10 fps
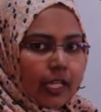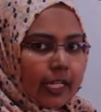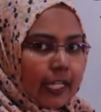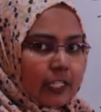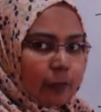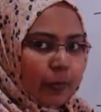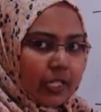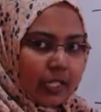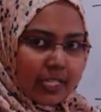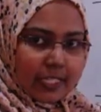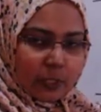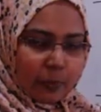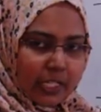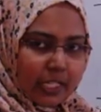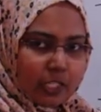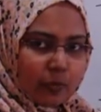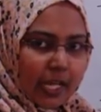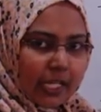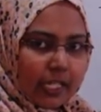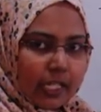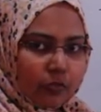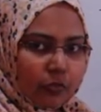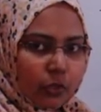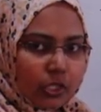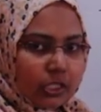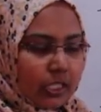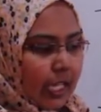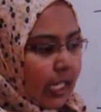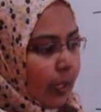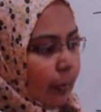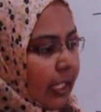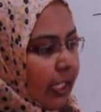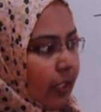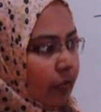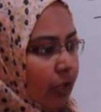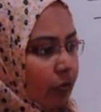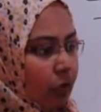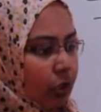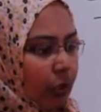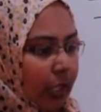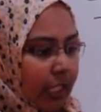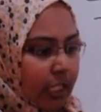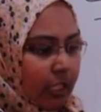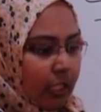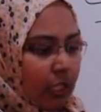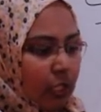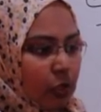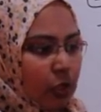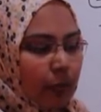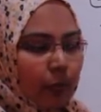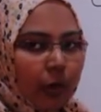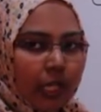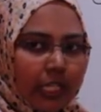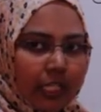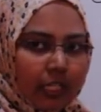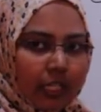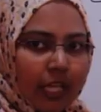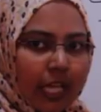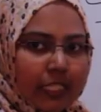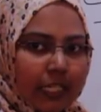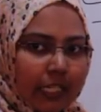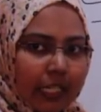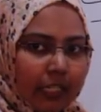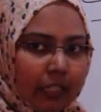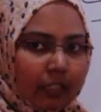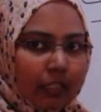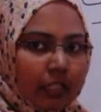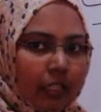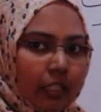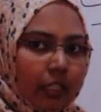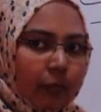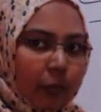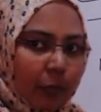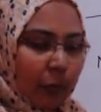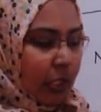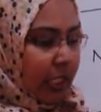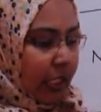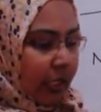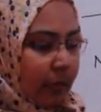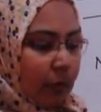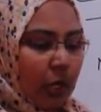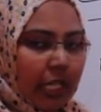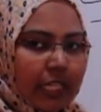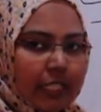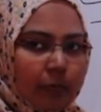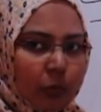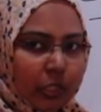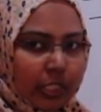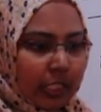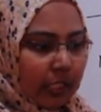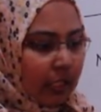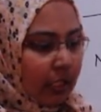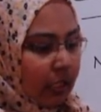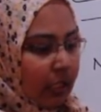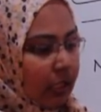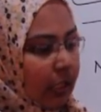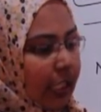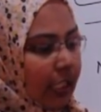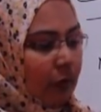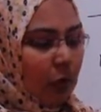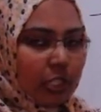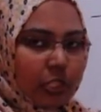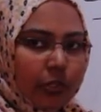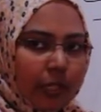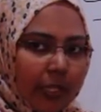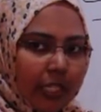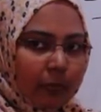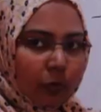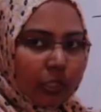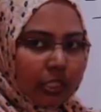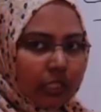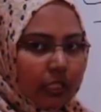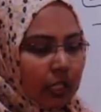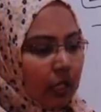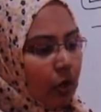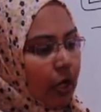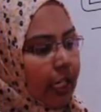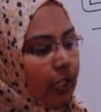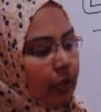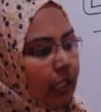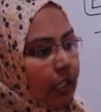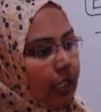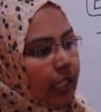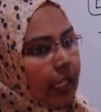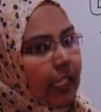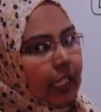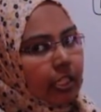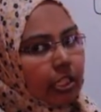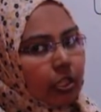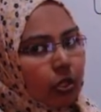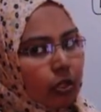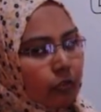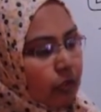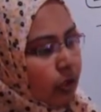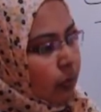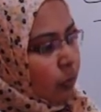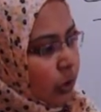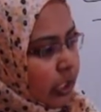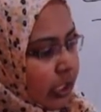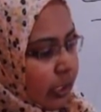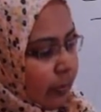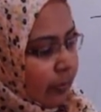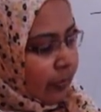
it, it has experienced magnetic force and completed one-fourth rotation. So the body has attained motion, body is in motion. It wants to remain in motion according to the inertia of motion.